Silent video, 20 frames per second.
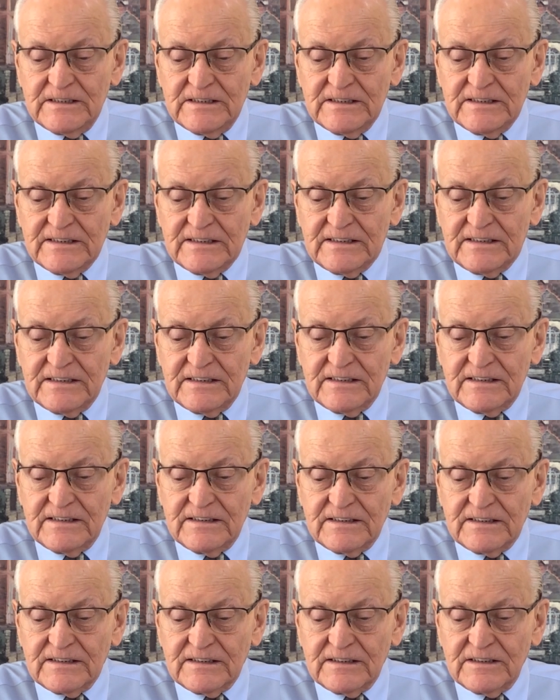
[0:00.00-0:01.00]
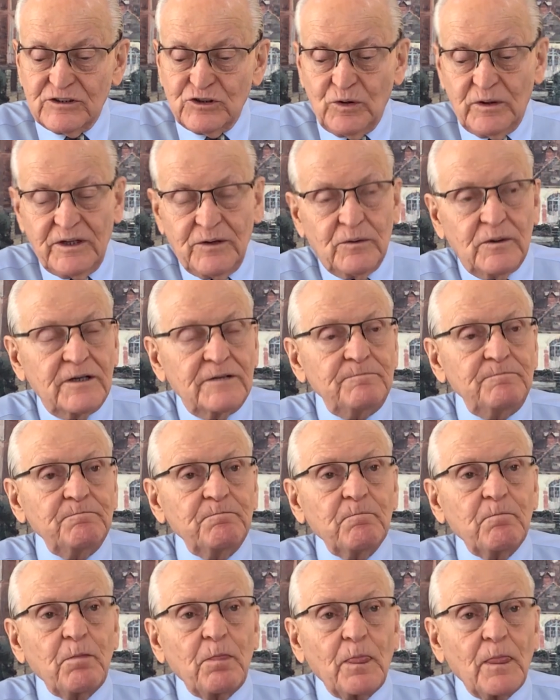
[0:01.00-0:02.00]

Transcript: at this 21,